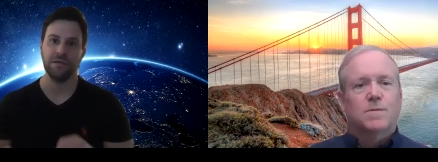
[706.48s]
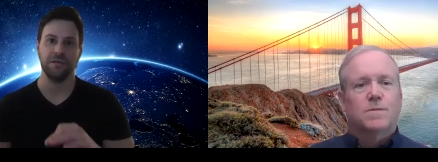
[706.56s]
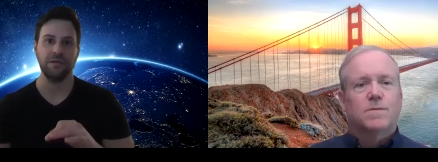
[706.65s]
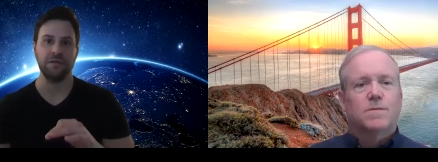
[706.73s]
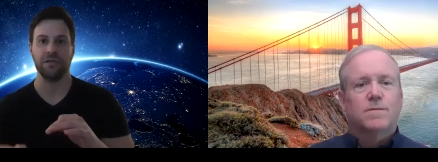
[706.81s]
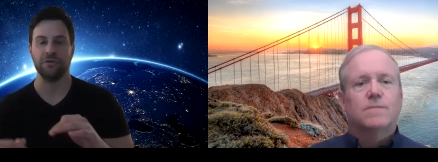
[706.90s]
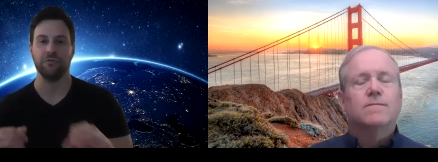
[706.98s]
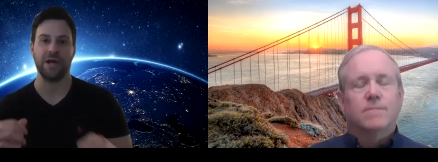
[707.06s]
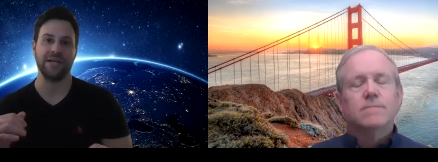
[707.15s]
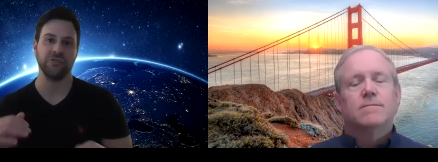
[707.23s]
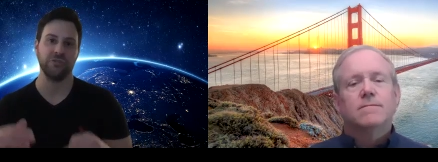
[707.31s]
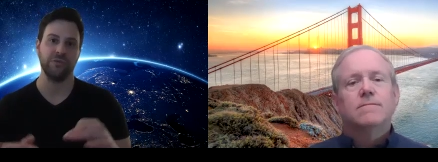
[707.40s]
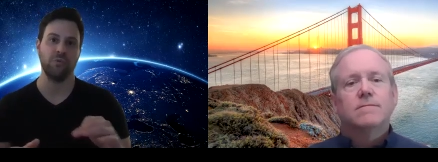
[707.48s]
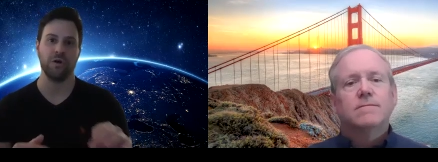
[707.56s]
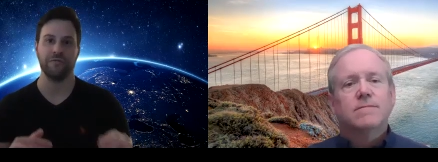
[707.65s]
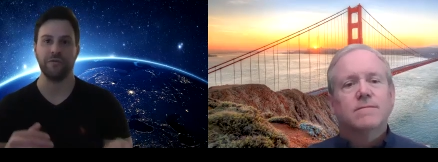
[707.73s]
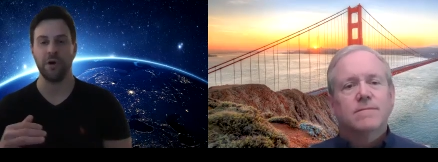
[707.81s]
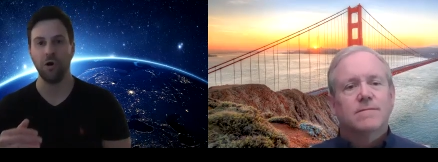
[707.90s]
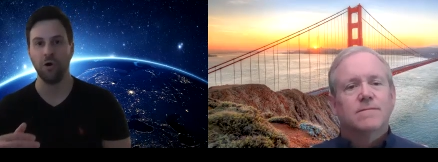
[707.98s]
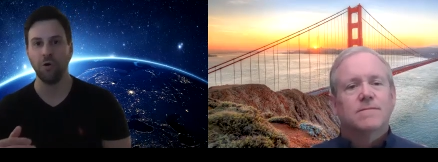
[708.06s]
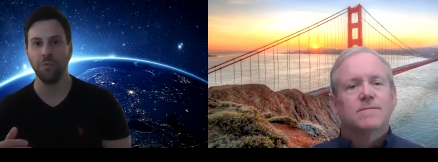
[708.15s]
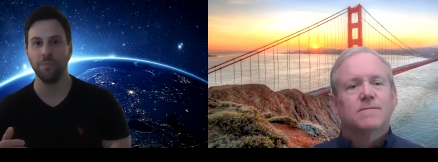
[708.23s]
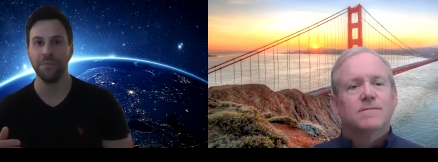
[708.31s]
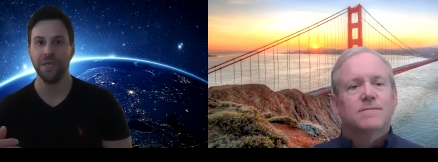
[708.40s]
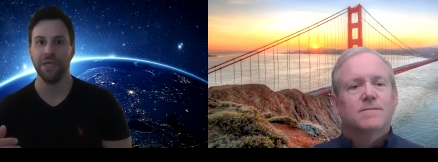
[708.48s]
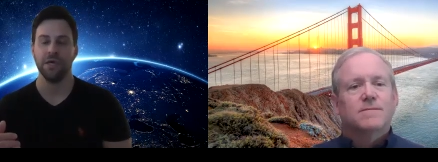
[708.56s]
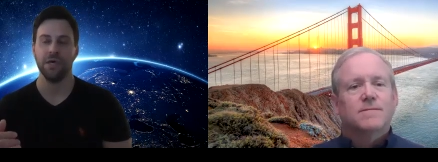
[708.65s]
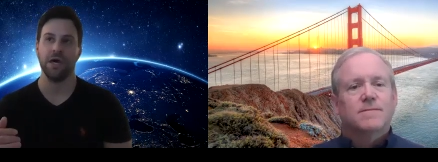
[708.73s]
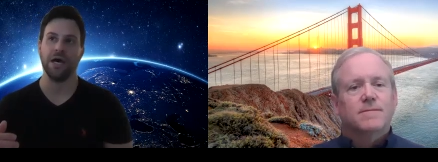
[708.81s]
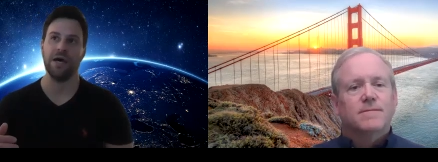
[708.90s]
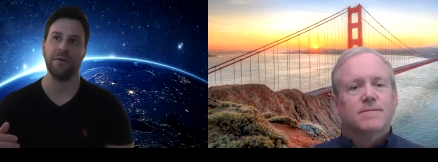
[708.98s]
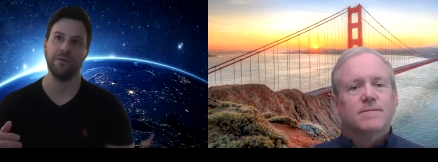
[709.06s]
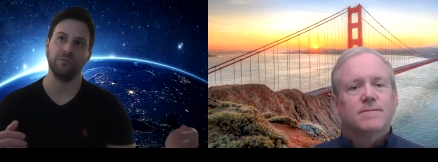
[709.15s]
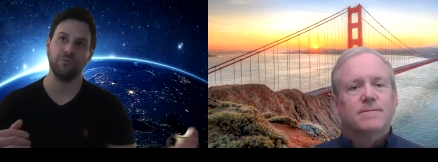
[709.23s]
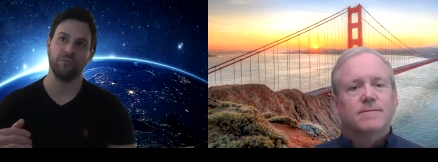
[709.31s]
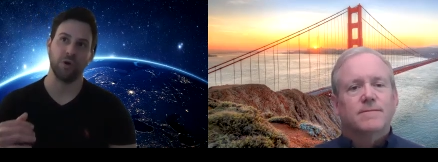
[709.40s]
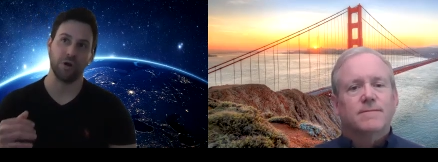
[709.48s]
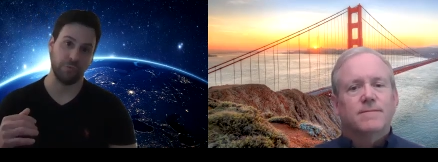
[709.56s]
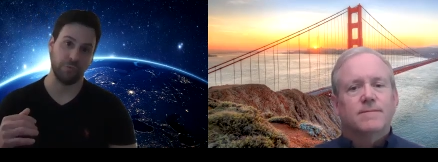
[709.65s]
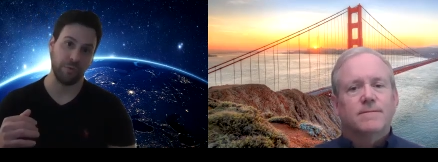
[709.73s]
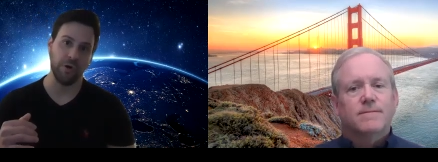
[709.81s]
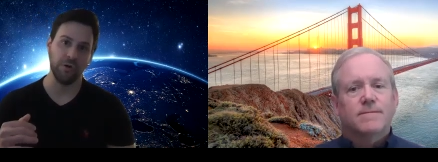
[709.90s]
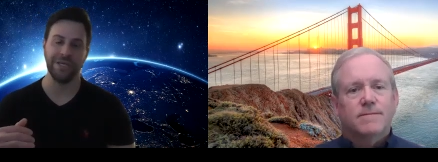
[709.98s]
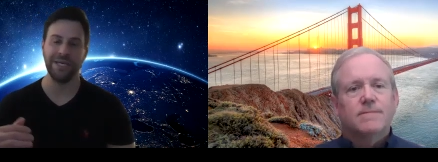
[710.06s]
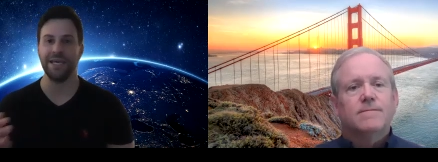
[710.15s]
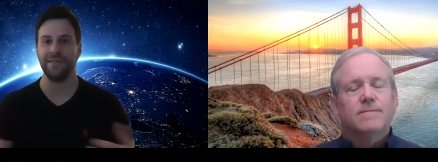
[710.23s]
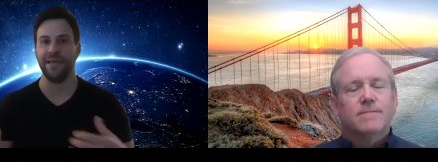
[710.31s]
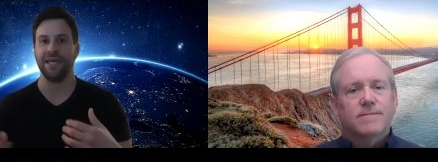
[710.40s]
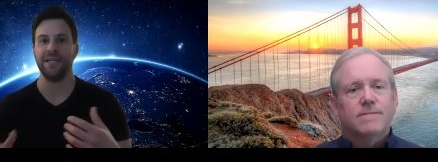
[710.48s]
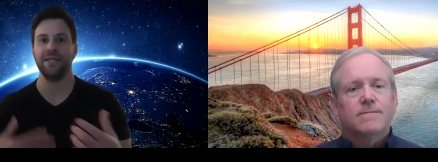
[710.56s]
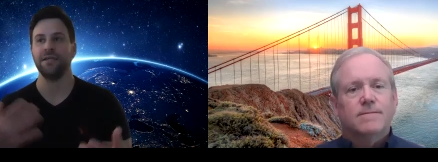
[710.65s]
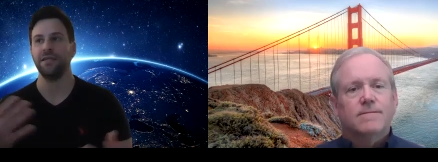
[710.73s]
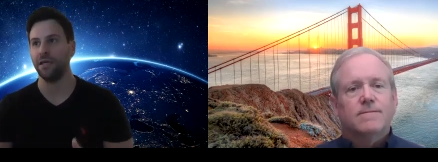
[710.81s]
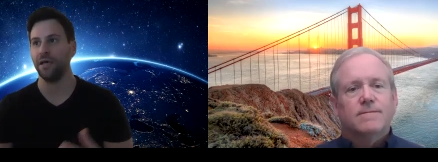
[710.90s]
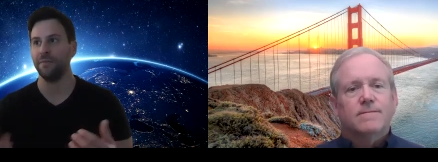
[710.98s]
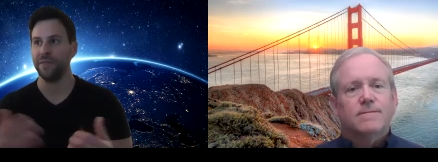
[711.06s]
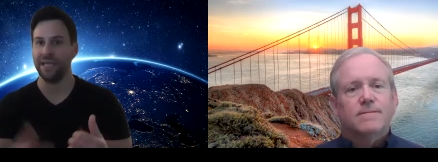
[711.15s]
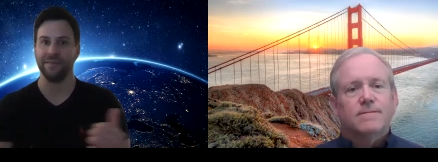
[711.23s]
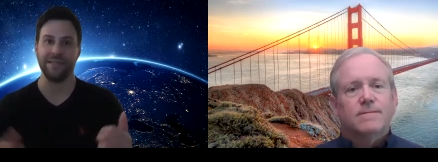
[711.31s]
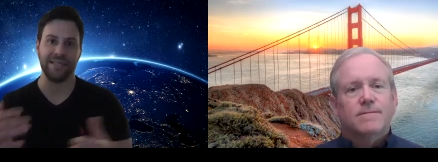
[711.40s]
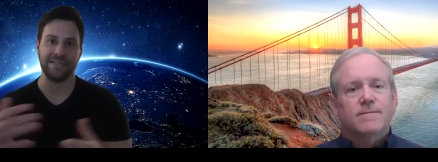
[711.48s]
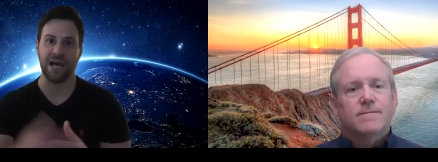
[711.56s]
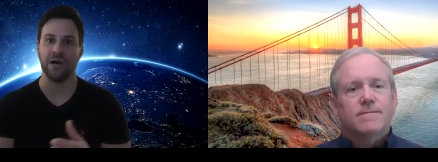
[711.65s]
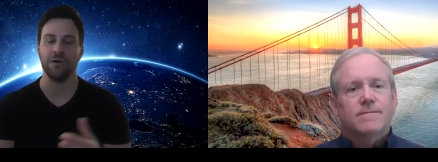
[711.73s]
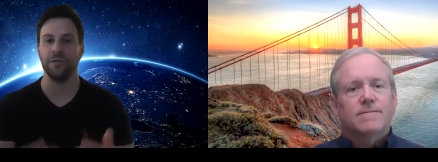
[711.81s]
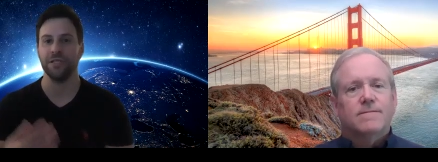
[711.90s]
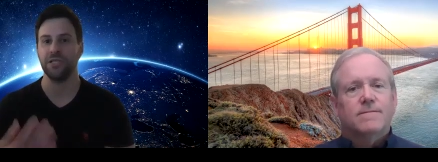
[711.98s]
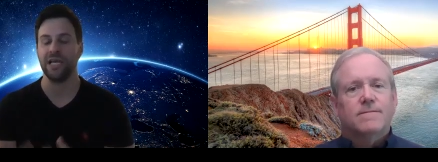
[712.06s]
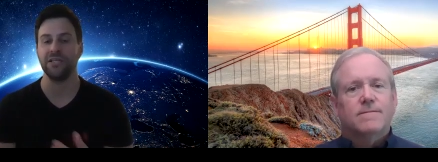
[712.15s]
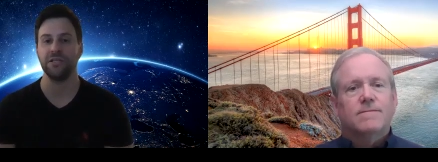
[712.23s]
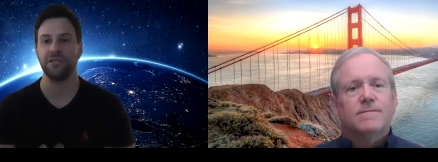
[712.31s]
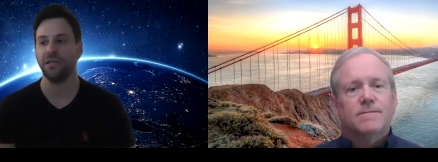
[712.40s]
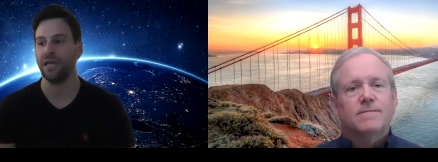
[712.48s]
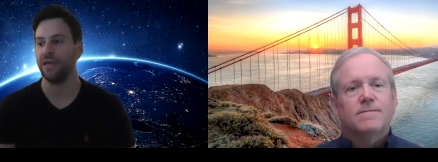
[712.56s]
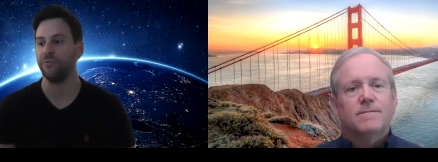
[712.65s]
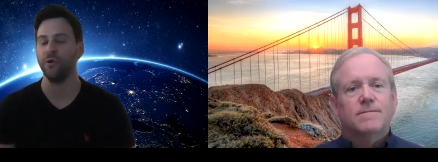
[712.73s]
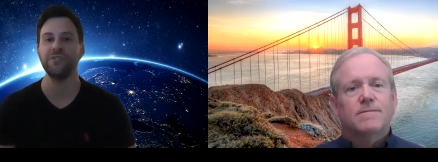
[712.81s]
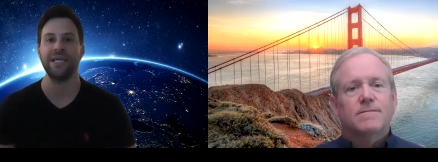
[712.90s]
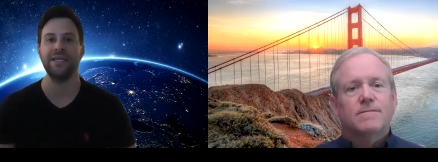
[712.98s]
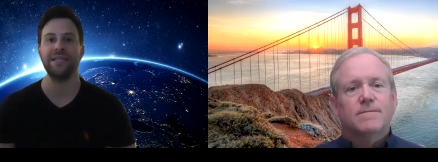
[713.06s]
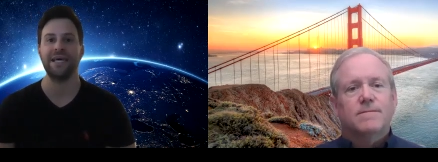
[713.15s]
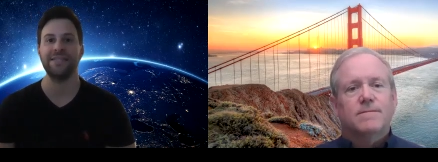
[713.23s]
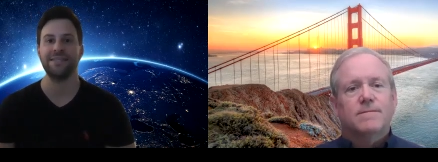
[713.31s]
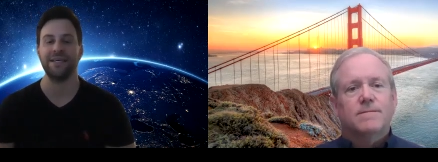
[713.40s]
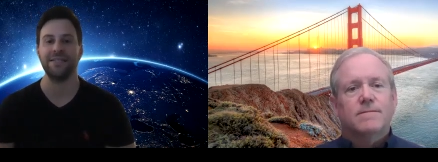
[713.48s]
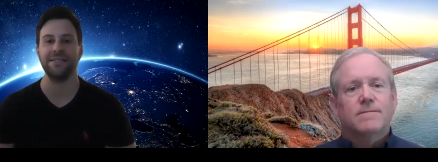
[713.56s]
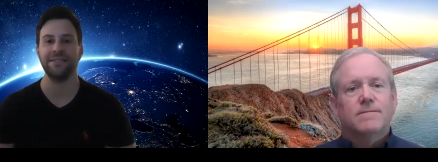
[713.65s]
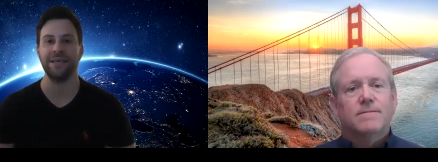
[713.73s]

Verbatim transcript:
Speaker 1: you know, mm-hmm. gradually mm-hmm. work from home, uh, work remotely, and then um, they, they toggle and, and and rotate in that sense.